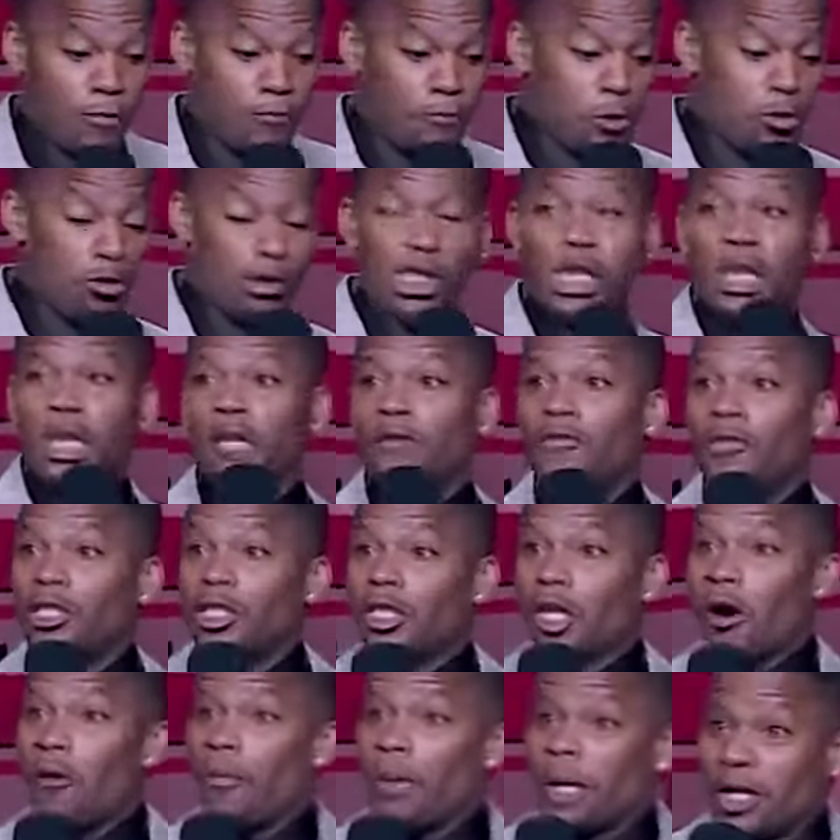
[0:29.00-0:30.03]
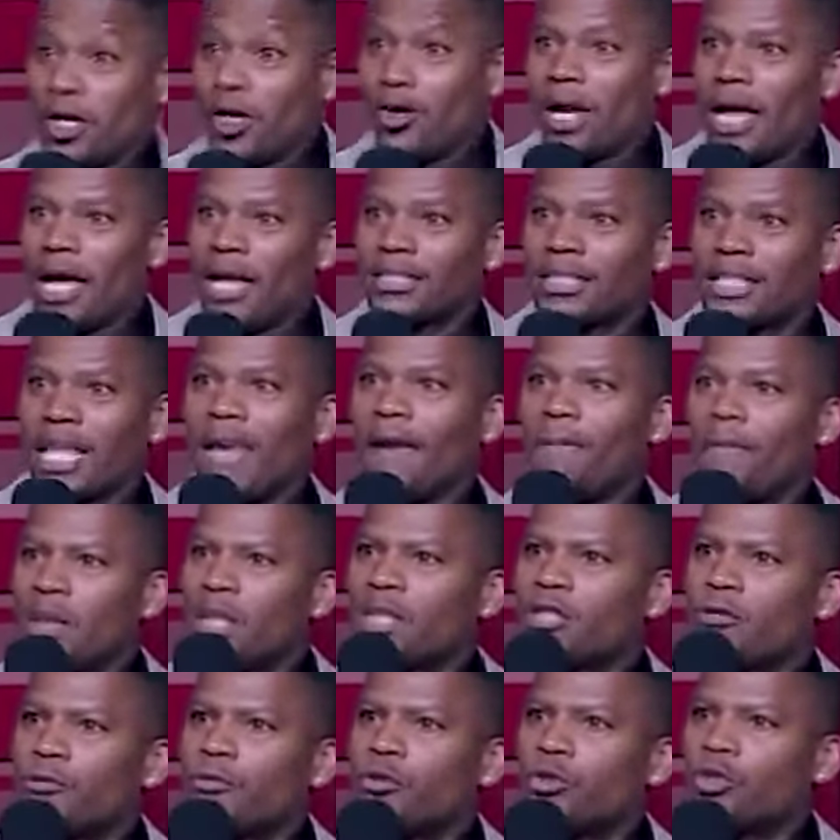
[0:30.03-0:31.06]
If you leave, it's gonna be your last
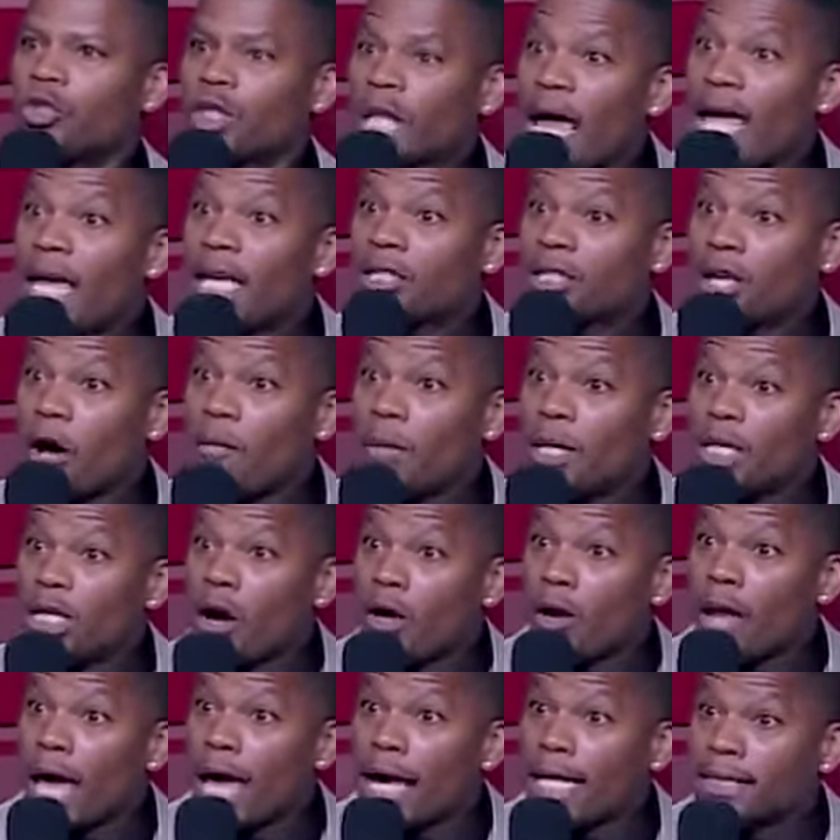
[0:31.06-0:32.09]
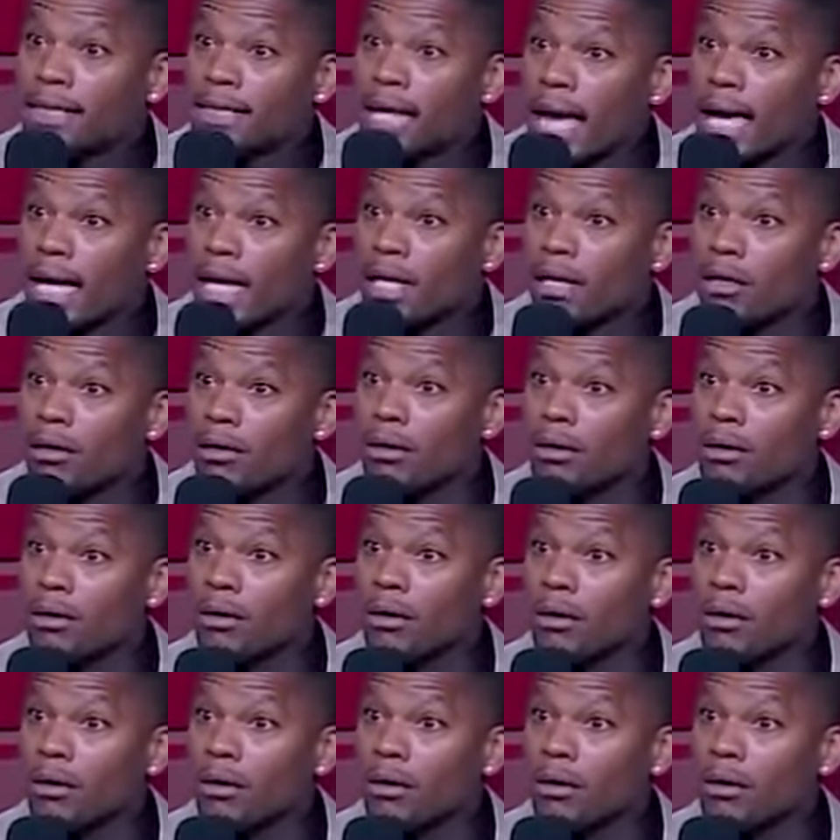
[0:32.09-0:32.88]
day. Bitch, if you stay, it's gonna be your last day.